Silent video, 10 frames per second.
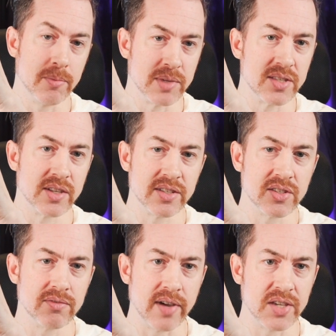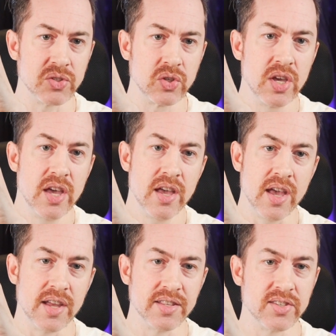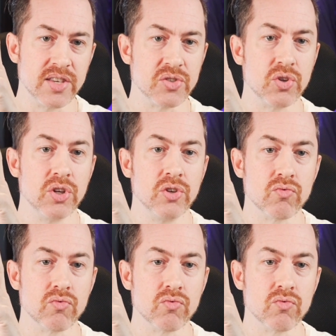That means that it's a vice, and it says